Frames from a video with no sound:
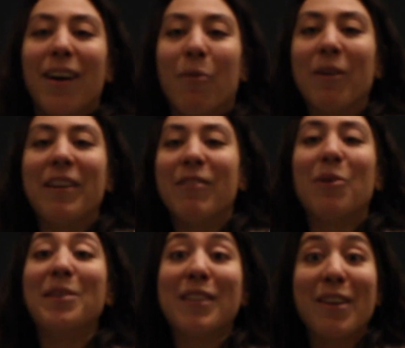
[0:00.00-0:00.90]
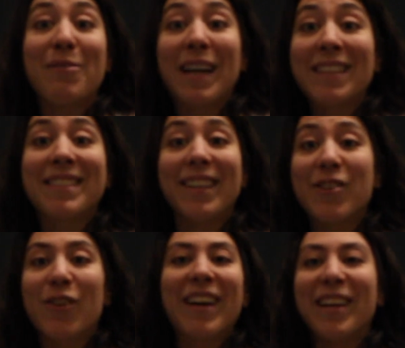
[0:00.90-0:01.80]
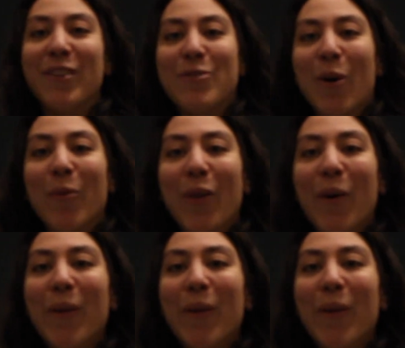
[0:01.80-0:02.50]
what do you know until you test it and try it? You don't know